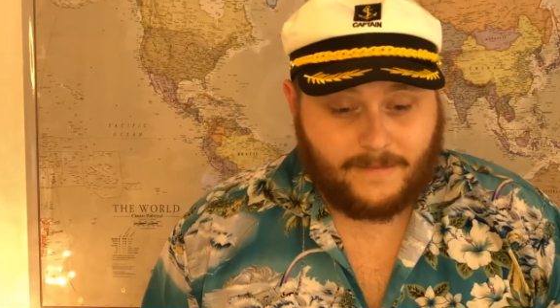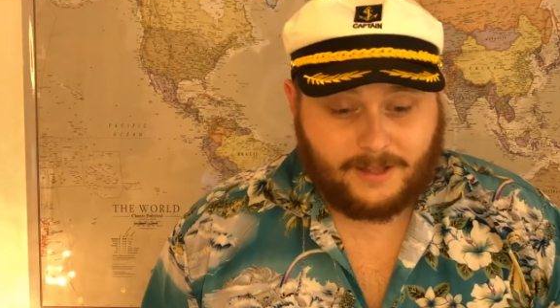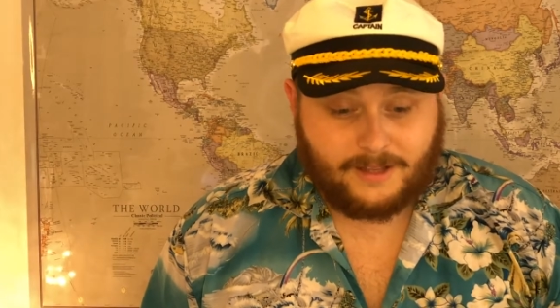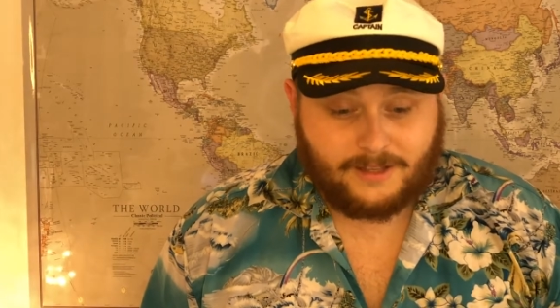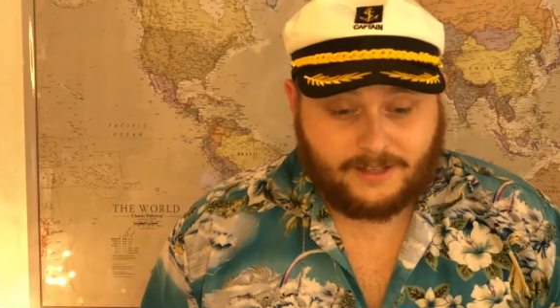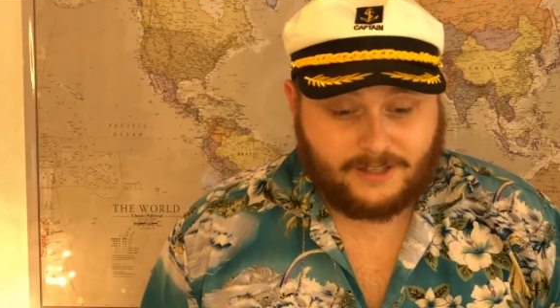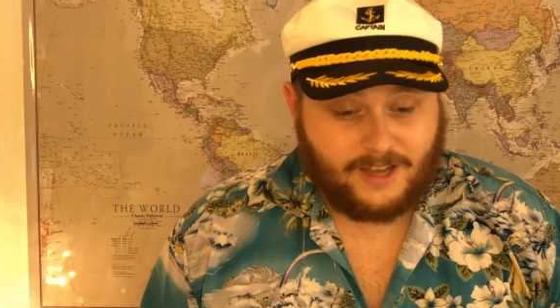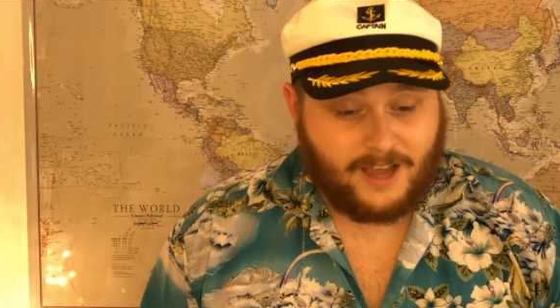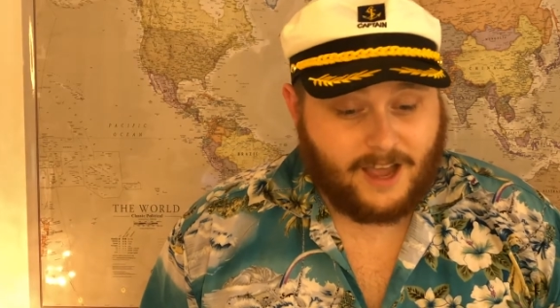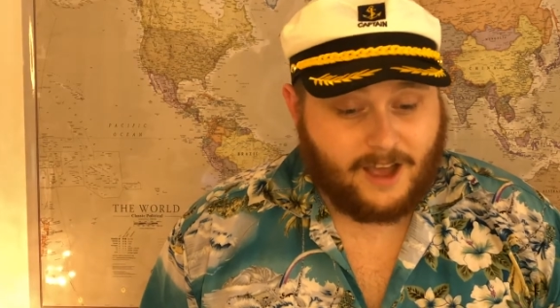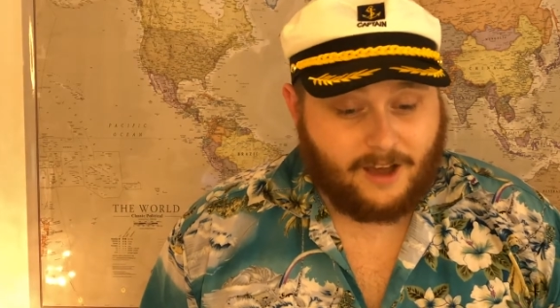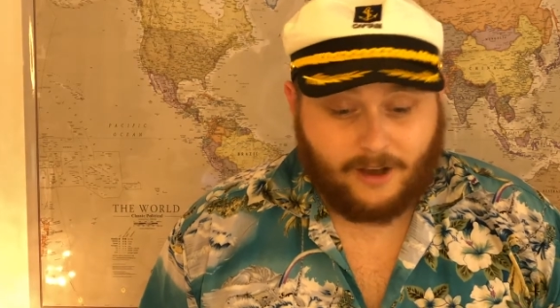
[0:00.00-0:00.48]

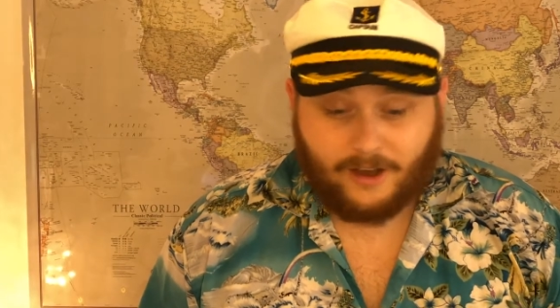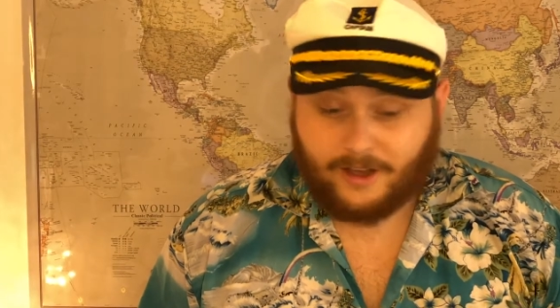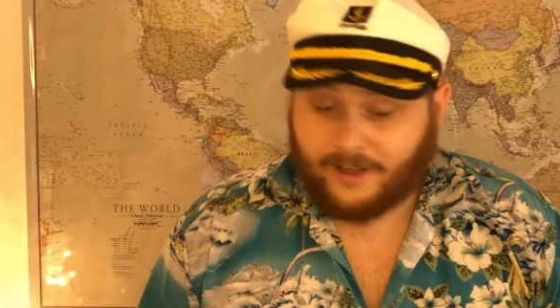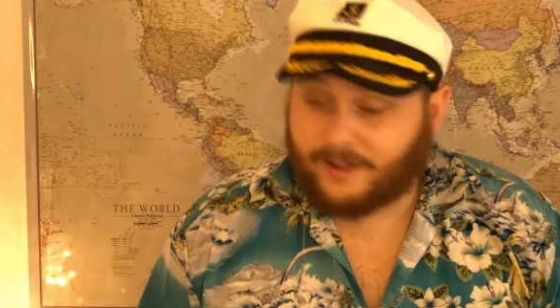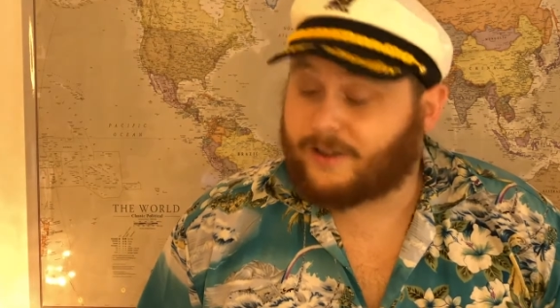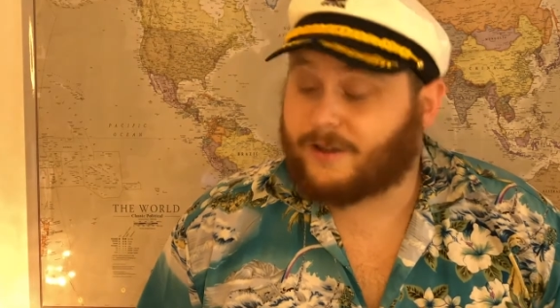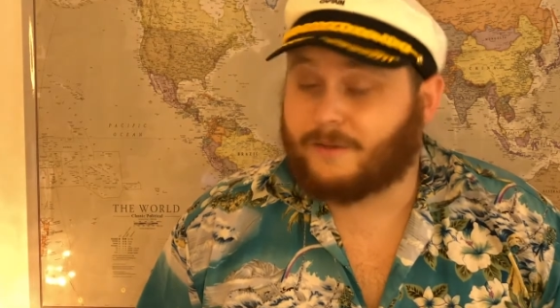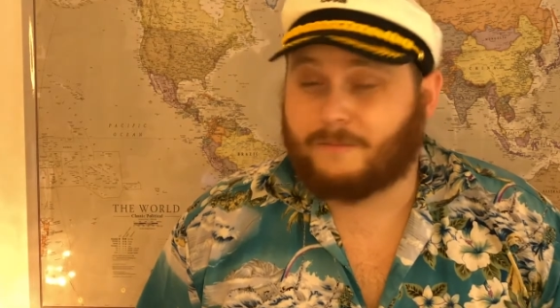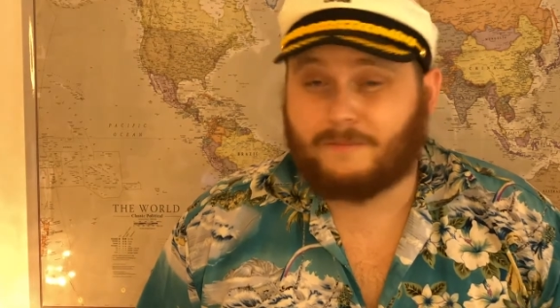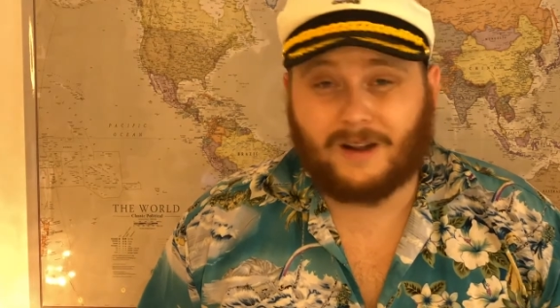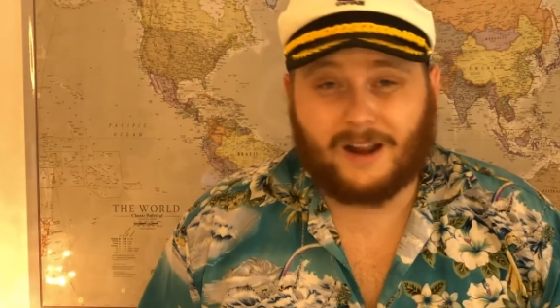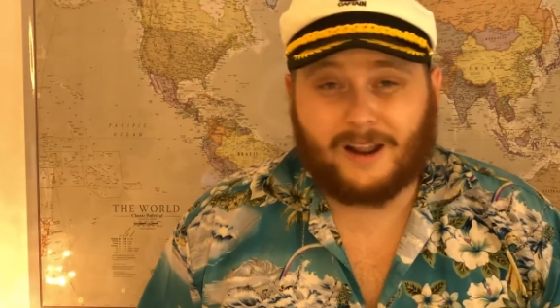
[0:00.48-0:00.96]
So yeah, I
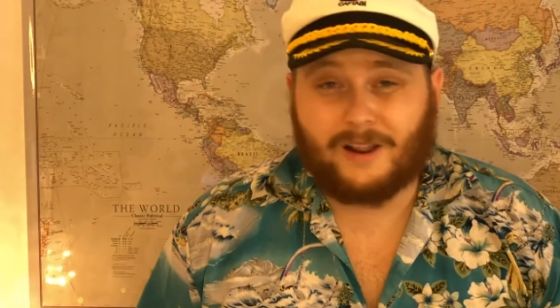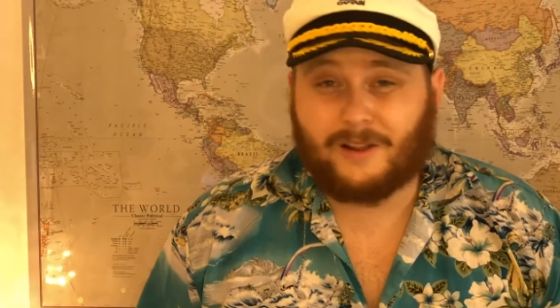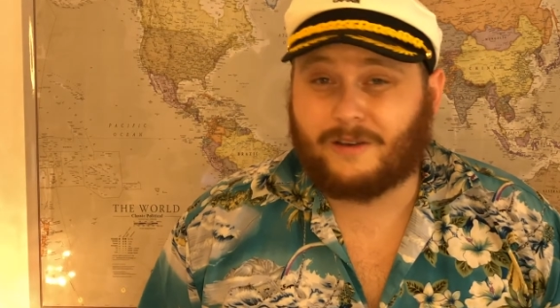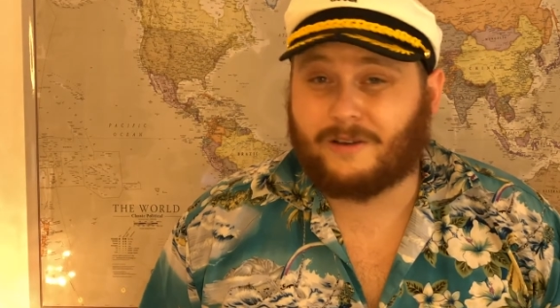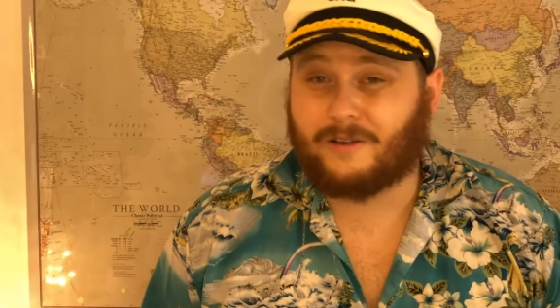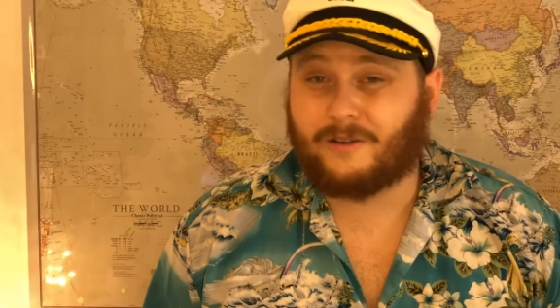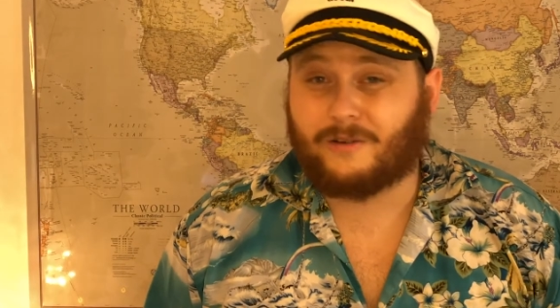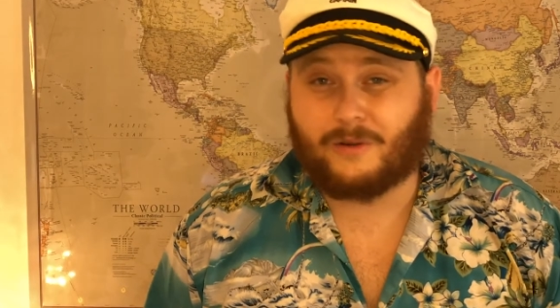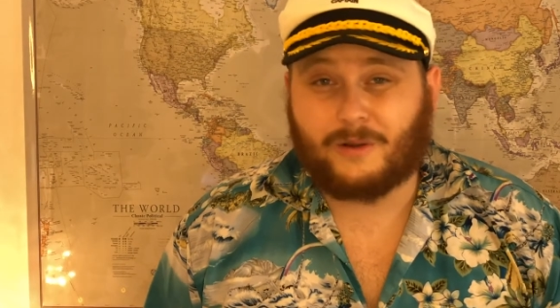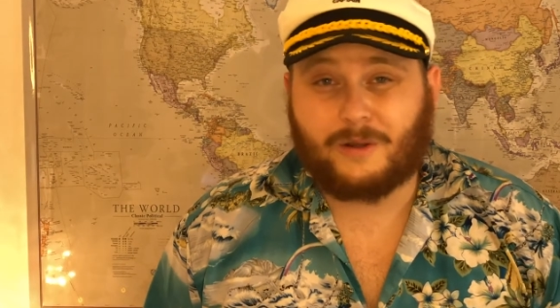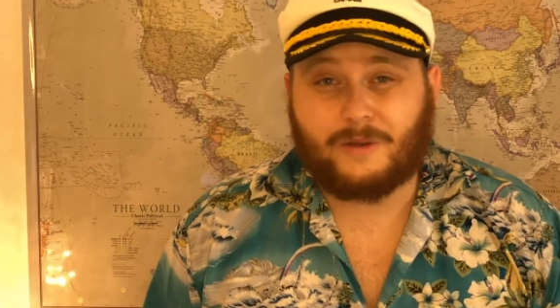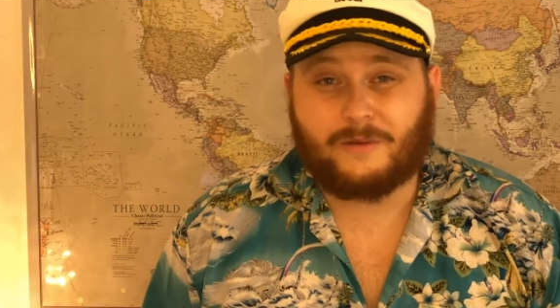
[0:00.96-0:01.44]
completely
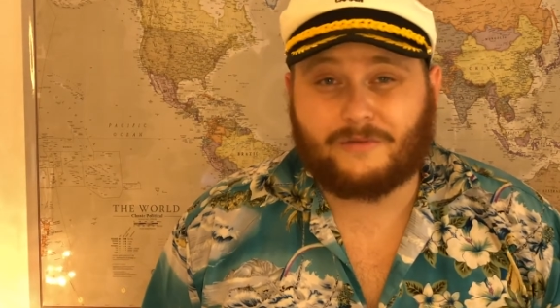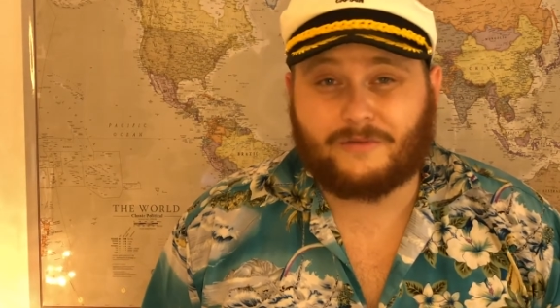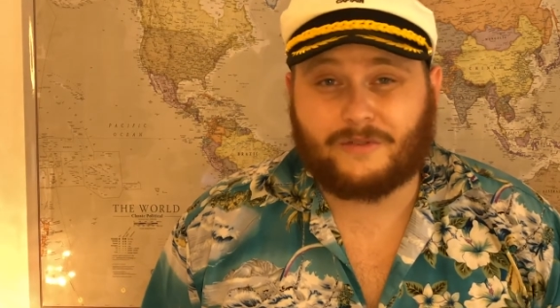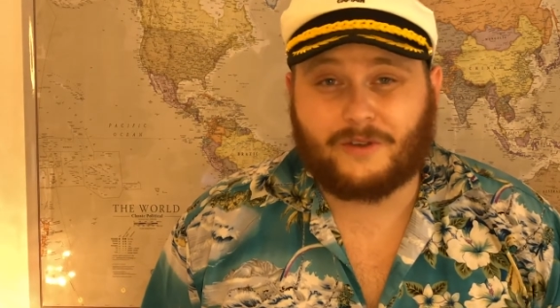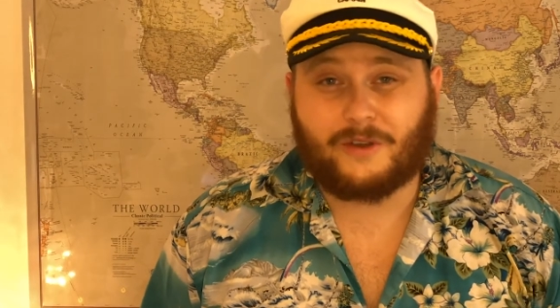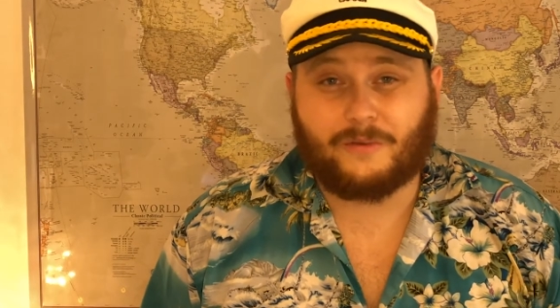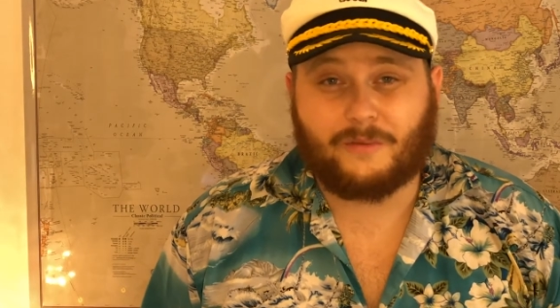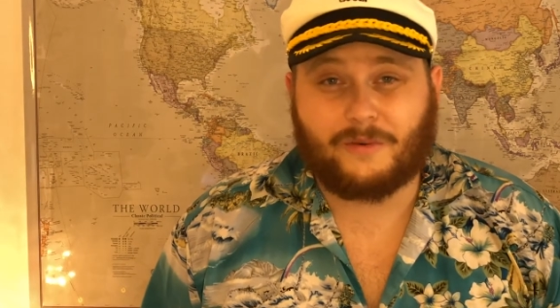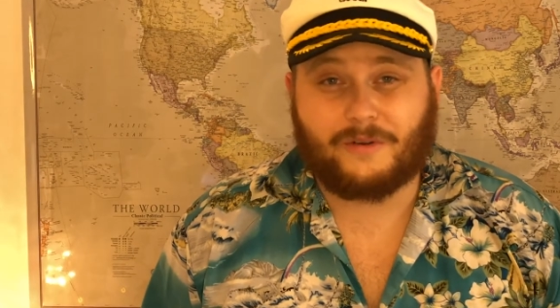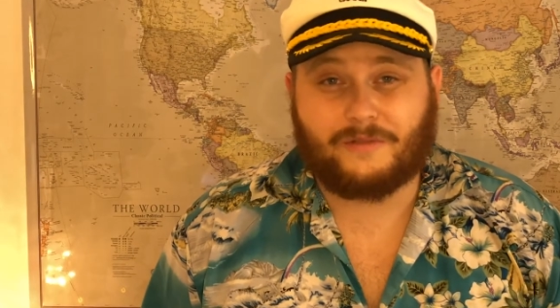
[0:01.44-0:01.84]
agree with you